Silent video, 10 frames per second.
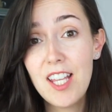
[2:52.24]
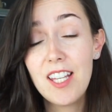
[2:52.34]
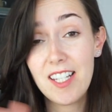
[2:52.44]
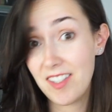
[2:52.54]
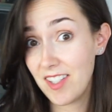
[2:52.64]

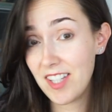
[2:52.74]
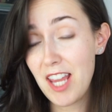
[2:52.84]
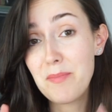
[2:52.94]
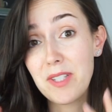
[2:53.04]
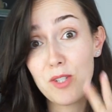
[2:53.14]
It's the
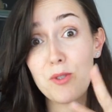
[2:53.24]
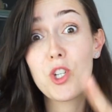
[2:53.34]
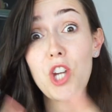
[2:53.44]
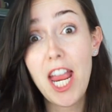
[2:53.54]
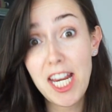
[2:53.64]
same as you
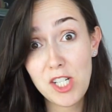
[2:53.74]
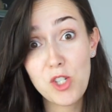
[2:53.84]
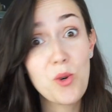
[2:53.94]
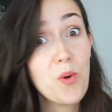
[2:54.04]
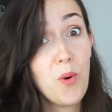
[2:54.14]

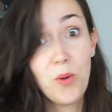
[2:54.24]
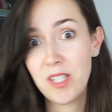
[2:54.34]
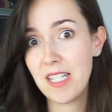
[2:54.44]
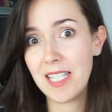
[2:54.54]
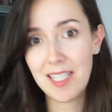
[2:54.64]
change
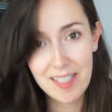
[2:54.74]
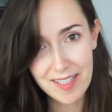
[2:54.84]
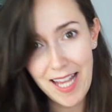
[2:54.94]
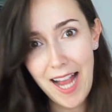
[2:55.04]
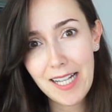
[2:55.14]
courses,
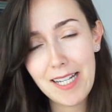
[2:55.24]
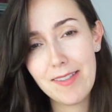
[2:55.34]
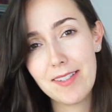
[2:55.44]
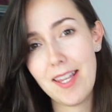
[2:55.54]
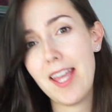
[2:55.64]
exactly
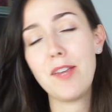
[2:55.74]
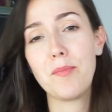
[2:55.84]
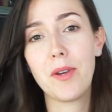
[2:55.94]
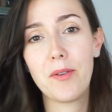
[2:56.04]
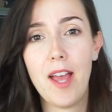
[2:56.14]
the
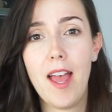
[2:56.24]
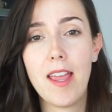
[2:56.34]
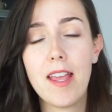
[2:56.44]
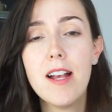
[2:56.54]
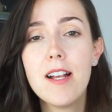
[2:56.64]
same,
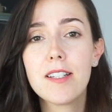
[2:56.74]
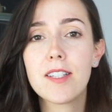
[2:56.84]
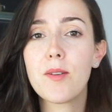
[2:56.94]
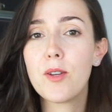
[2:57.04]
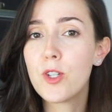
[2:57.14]
okay?
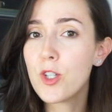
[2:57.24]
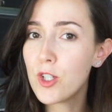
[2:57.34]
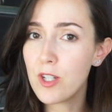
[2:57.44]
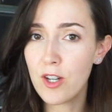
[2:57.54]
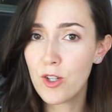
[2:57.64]
So
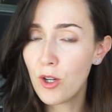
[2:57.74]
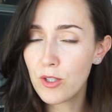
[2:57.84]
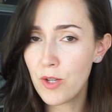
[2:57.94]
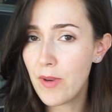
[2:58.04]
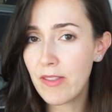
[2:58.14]
you're not
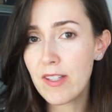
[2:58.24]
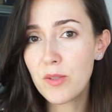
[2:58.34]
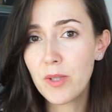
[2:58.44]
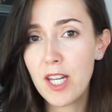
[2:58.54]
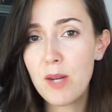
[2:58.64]
doing
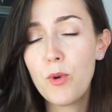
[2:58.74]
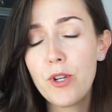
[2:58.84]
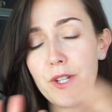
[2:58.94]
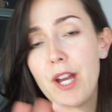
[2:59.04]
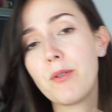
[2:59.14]
this one anymore,
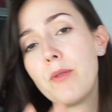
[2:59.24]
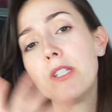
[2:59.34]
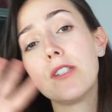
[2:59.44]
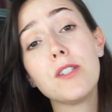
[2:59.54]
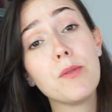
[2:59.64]
you're now going
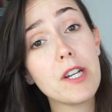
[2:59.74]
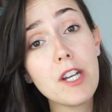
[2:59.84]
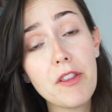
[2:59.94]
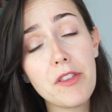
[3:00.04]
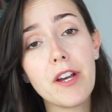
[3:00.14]
to do
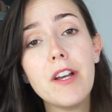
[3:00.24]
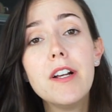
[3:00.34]
another.